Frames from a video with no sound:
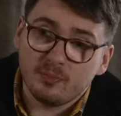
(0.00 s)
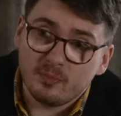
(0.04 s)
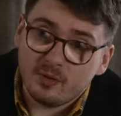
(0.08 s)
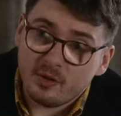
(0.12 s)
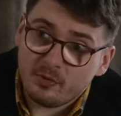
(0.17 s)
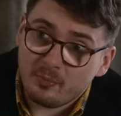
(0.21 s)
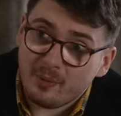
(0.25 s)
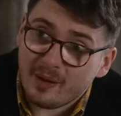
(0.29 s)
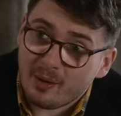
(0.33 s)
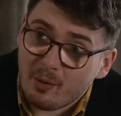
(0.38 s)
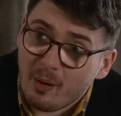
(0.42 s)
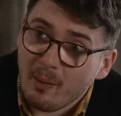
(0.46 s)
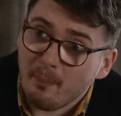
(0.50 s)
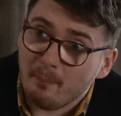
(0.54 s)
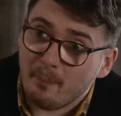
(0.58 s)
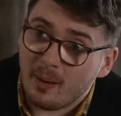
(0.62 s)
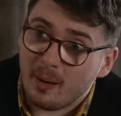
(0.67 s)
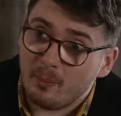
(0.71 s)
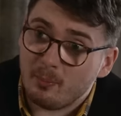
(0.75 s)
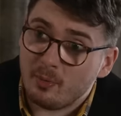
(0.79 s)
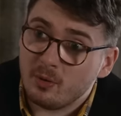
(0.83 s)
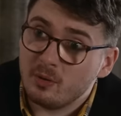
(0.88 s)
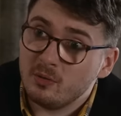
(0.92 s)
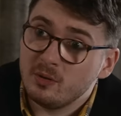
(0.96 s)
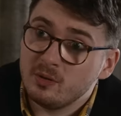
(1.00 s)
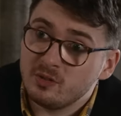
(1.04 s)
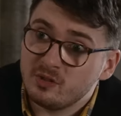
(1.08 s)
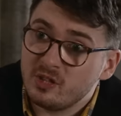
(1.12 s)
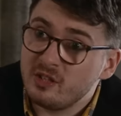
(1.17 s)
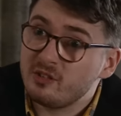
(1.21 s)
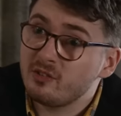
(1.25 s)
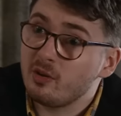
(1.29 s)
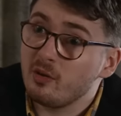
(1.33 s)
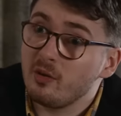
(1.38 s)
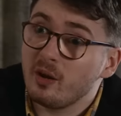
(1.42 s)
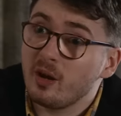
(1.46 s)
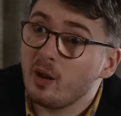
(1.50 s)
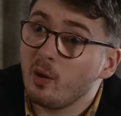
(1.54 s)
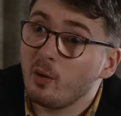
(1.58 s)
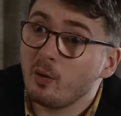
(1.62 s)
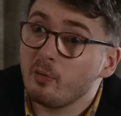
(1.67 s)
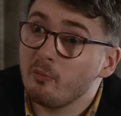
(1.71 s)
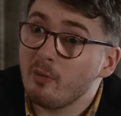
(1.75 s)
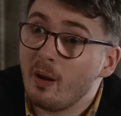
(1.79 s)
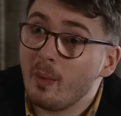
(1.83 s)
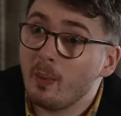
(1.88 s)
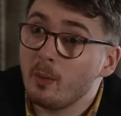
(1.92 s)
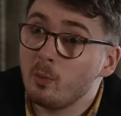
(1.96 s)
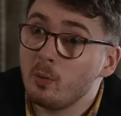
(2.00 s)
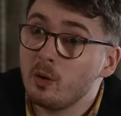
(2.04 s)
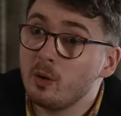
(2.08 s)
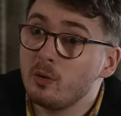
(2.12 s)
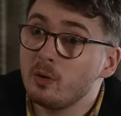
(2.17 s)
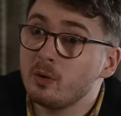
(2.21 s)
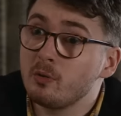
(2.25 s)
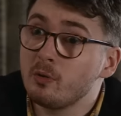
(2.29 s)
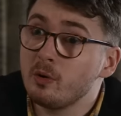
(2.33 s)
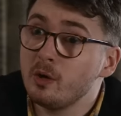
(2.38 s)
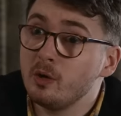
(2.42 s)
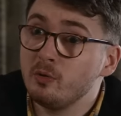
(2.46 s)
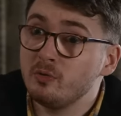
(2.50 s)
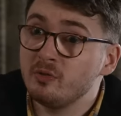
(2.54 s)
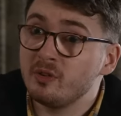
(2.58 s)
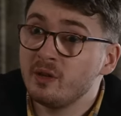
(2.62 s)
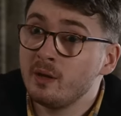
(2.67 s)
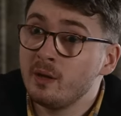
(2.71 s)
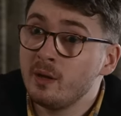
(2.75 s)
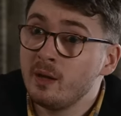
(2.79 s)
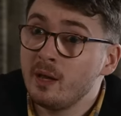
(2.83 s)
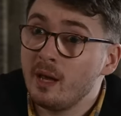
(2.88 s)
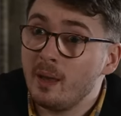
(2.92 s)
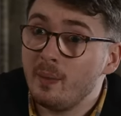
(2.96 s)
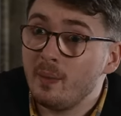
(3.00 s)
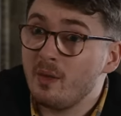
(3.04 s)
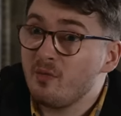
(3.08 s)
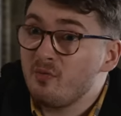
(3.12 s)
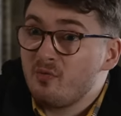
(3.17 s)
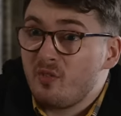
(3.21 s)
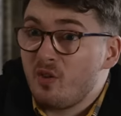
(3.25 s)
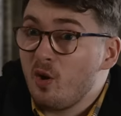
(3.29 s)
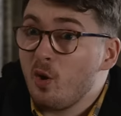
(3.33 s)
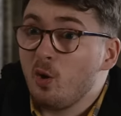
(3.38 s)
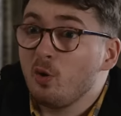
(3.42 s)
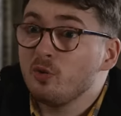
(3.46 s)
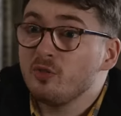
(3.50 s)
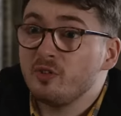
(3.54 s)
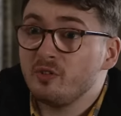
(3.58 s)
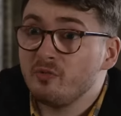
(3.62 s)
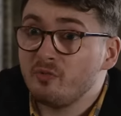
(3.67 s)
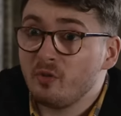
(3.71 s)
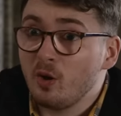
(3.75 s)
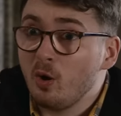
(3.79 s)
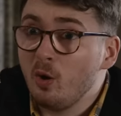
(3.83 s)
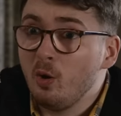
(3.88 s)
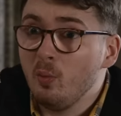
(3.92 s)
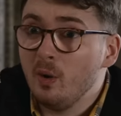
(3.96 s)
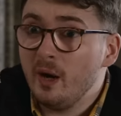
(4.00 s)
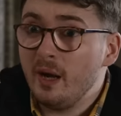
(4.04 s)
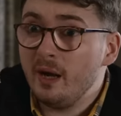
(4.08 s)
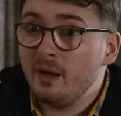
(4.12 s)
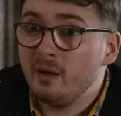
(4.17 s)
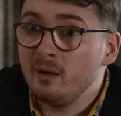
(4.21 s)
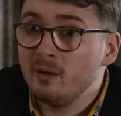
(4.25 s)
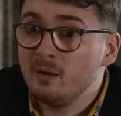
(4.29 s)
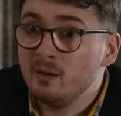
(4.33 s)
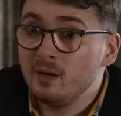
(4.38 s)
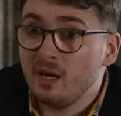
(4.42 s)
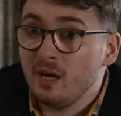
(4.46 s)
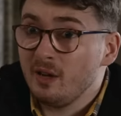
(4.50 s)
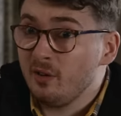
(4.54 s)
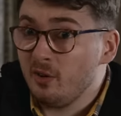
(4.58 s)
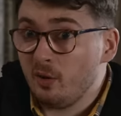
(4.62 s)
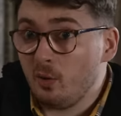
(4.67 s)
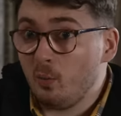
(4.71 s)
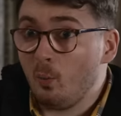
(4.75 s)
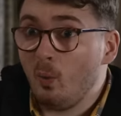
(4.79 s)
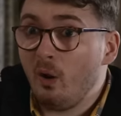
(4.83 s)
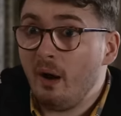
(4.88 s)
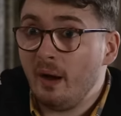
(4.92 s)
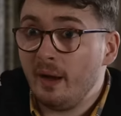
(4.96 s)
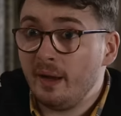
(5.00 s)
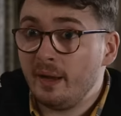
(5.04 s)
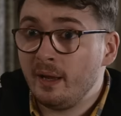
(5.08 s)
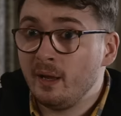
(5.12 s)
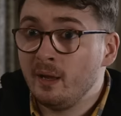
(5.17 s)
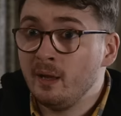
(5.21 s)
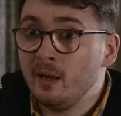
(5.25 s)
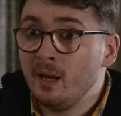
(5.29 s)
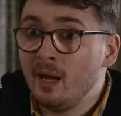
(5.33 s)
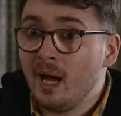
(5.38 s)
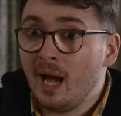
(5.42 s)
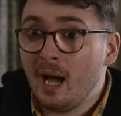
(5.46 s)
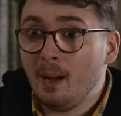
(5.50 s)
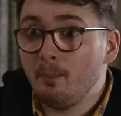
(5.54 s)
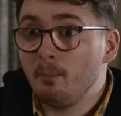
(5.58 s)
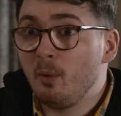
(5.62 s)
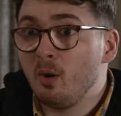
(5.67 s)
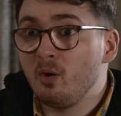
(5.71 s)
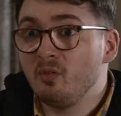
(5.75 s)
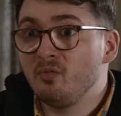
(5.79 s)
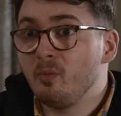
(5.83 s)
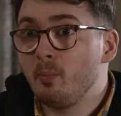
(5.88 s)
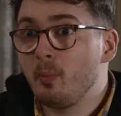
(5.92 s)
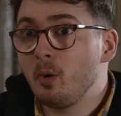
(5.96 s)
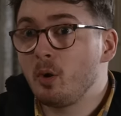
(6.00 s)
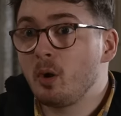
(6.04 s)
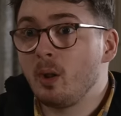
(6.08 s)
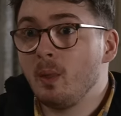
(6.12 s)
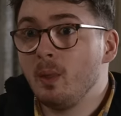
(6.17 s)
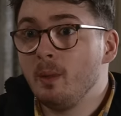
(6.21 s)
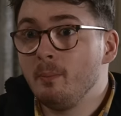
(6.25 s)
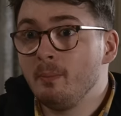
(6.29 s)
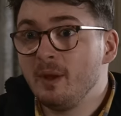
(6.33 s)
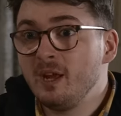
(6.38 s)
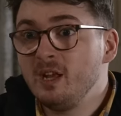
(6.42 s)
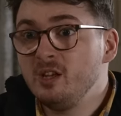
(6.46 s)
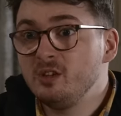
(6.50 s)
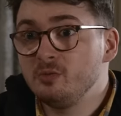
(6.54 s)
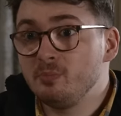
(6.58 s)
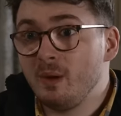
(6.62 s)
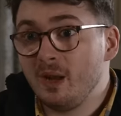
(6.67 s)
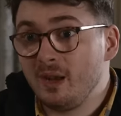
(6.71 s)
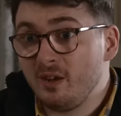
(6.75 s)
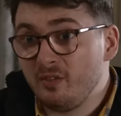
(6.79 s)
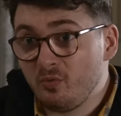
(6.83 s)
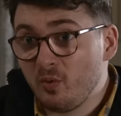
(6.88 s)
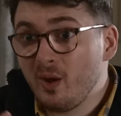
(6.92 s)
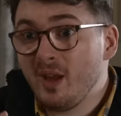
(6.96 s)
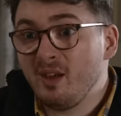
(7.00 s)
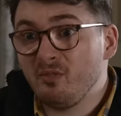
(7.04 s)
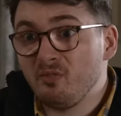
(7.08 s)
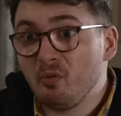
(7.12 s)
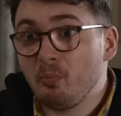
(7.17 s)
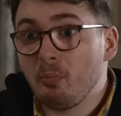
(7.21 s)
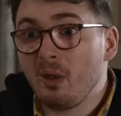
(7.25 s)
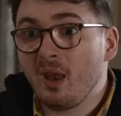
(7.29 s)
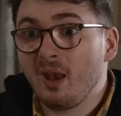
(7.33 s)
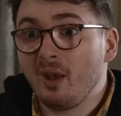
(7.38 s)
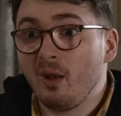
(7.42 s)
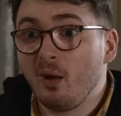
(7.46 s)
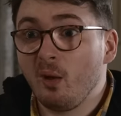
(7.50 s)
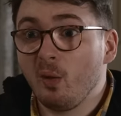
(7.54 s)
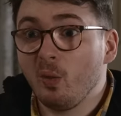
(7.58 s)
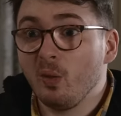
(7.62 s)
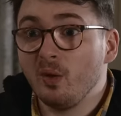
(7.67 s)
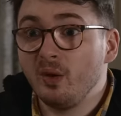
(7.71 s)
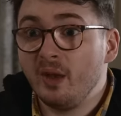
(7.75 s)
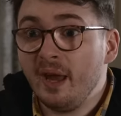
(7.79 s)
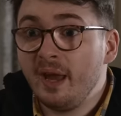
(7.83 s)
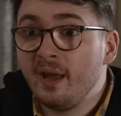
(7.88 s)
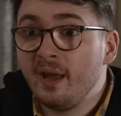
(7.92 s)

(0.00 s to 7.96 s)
there's my grandma, but she's currently on a round-the-world cruise in the fjords of Norway. I don't know why. I'm more of a book on the beach man if we ever plan a holiday.